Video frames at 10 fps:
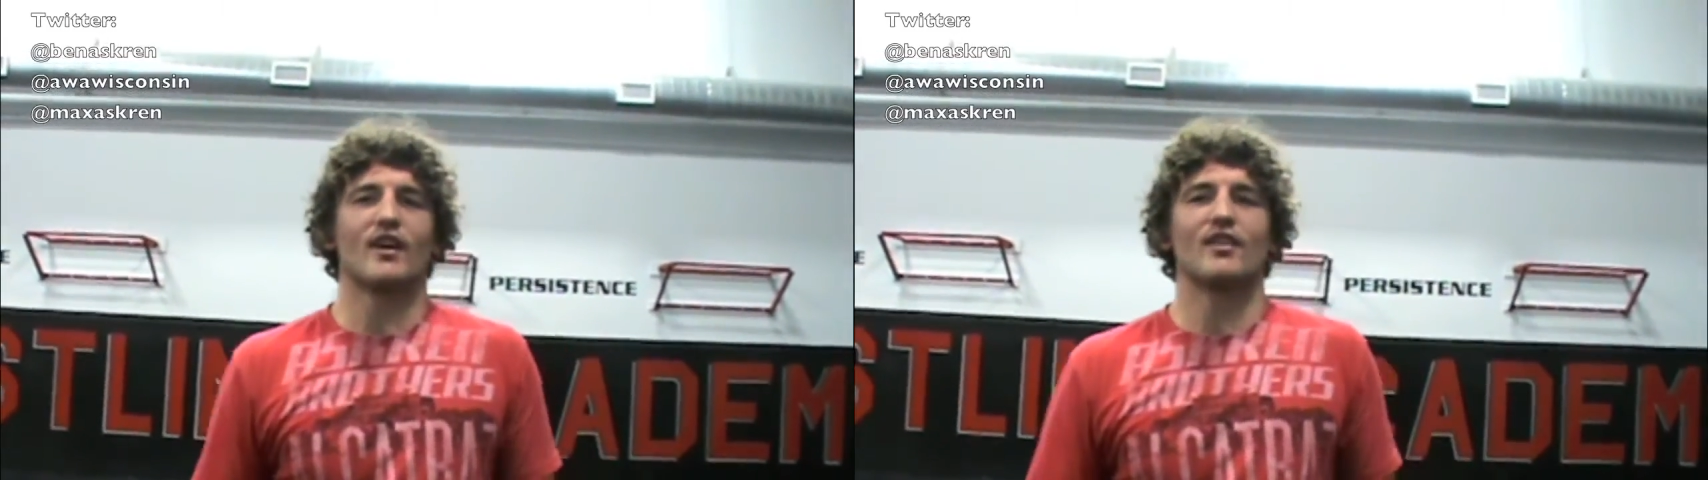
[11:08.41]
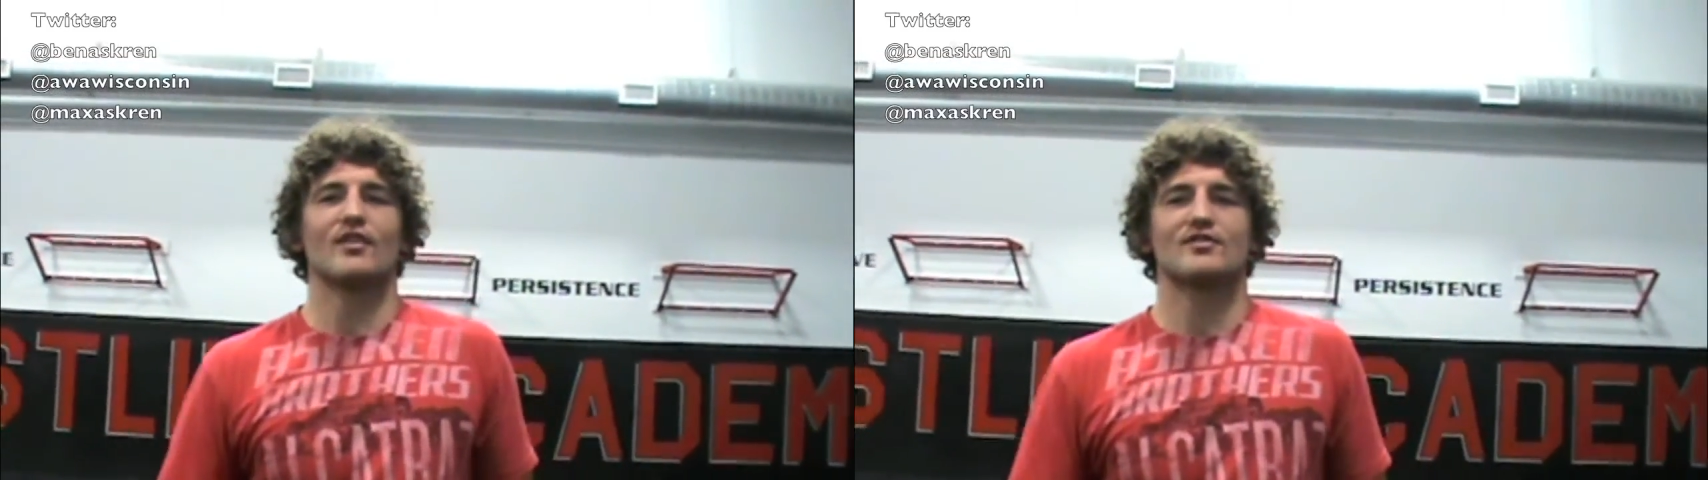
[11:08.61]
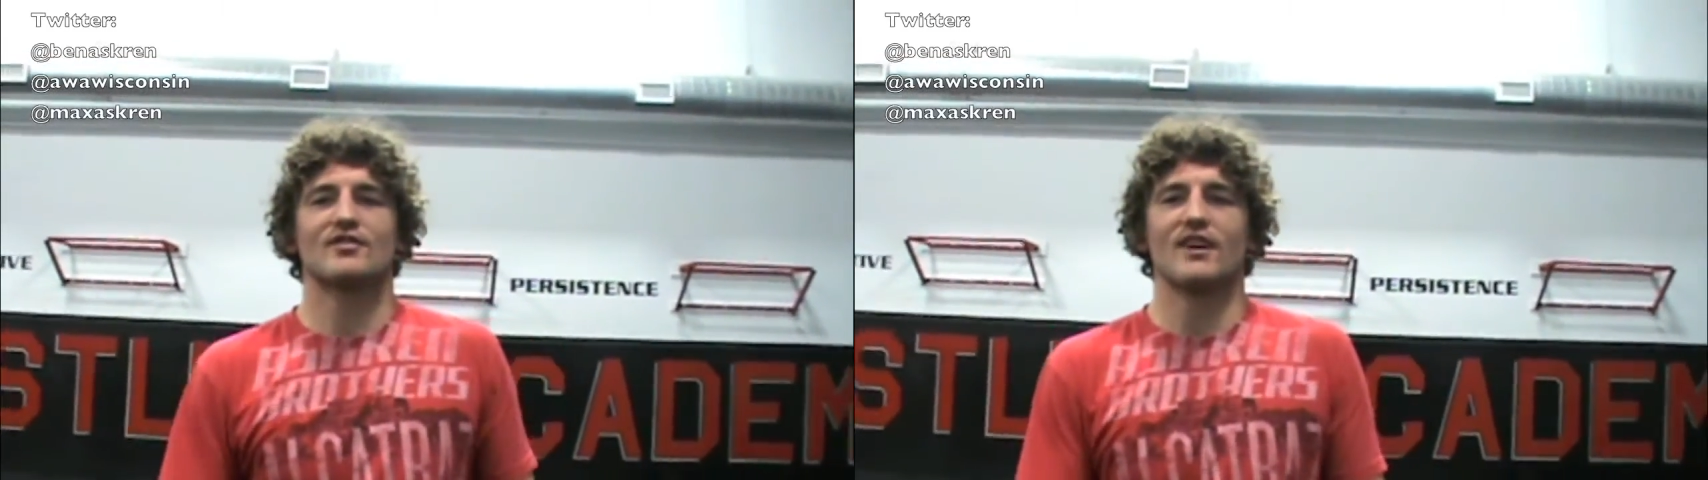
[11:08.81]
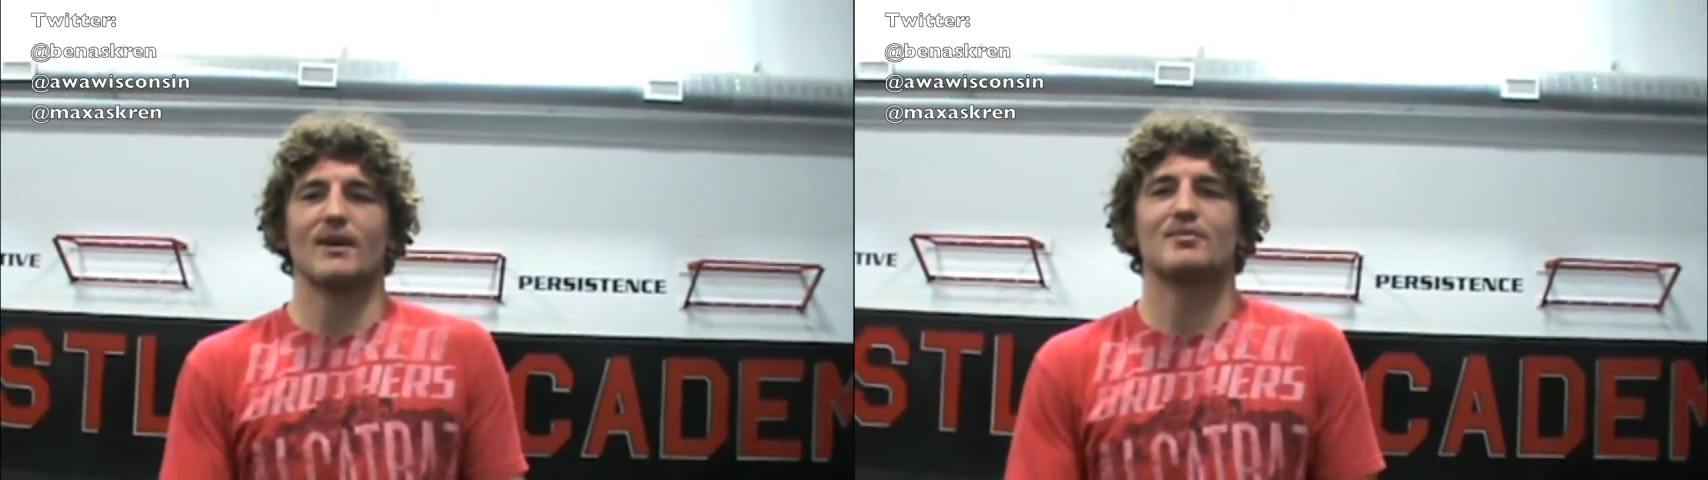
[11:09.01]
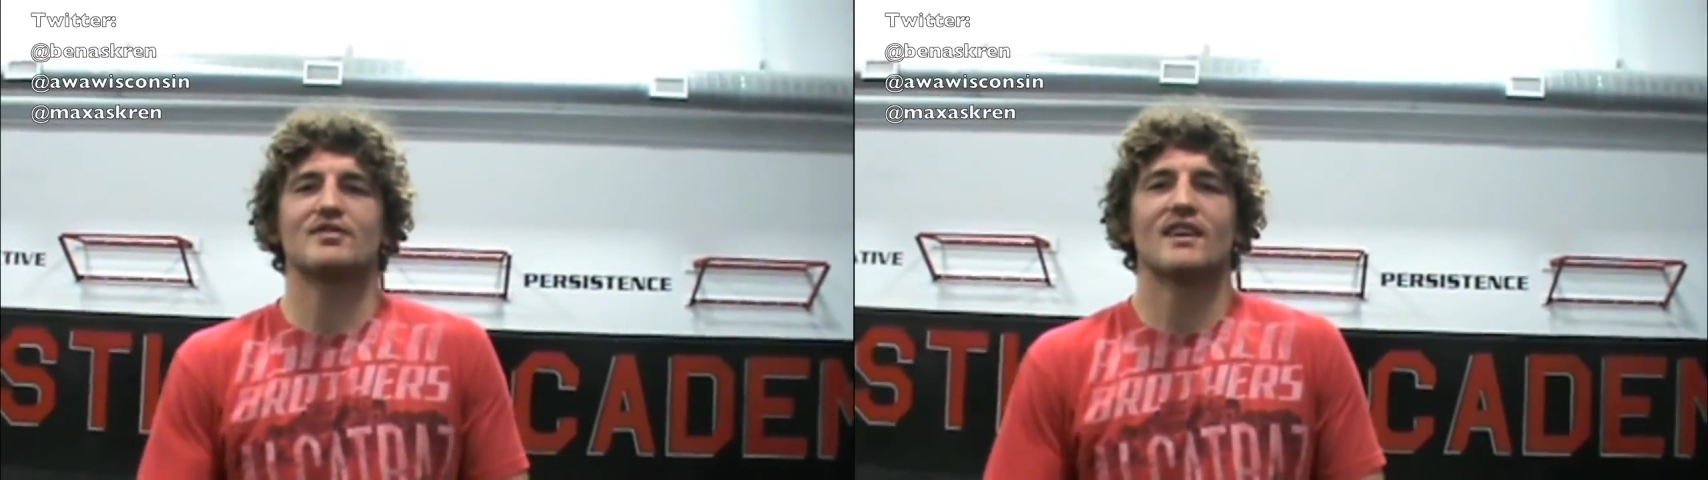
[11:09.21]
all those
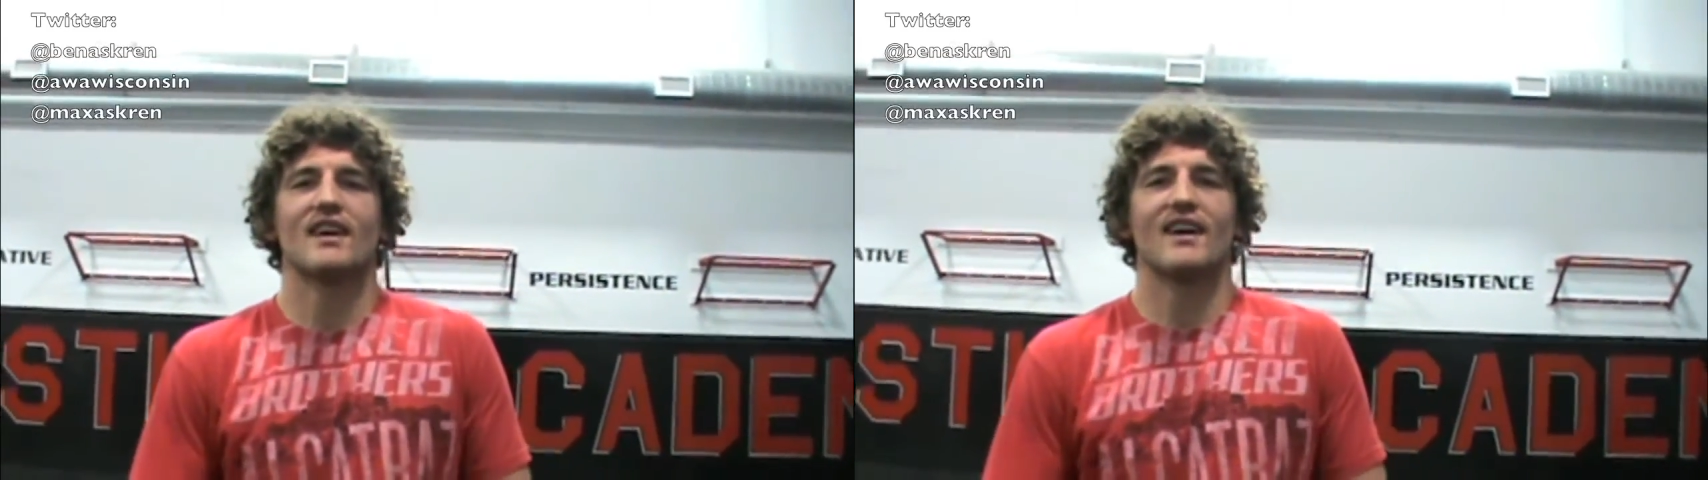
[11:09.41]
clips.